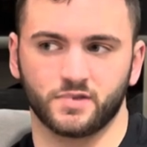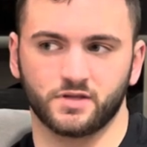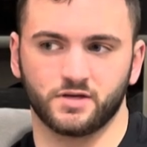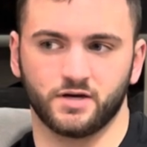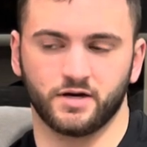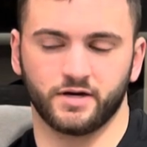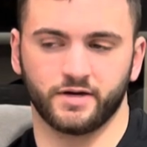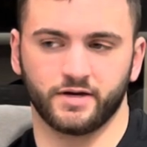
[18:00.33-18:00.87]

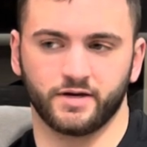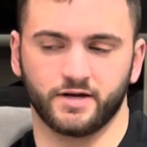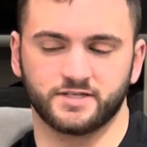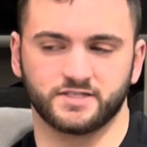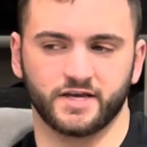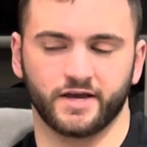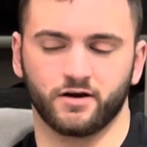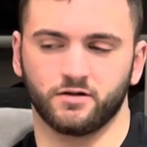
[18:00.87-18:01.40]
I
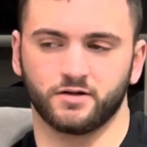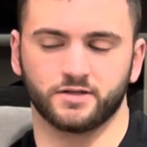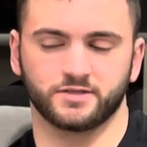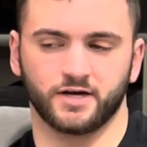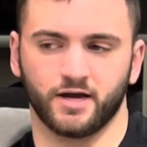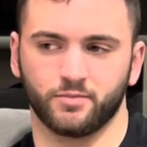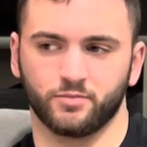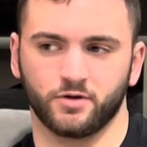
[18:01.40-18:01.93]
say it all the
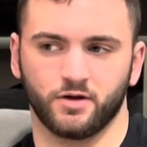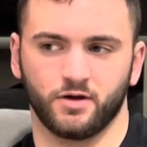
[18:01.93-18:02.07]
time.